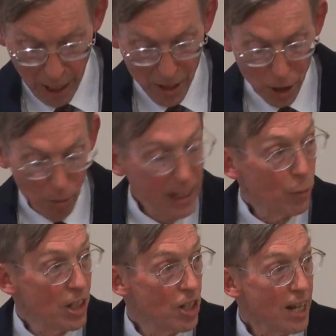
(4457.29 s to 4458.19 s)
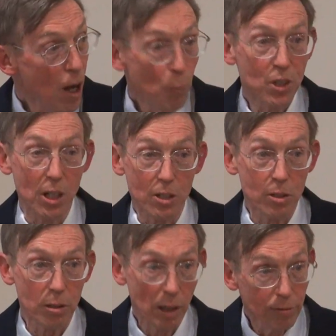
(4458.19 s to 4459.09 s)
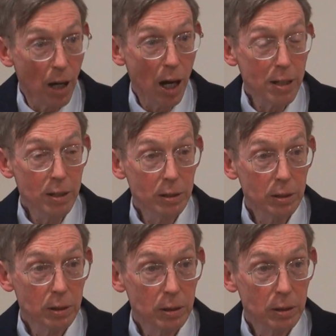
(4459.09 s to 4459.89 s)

by the degree to which it helps us love God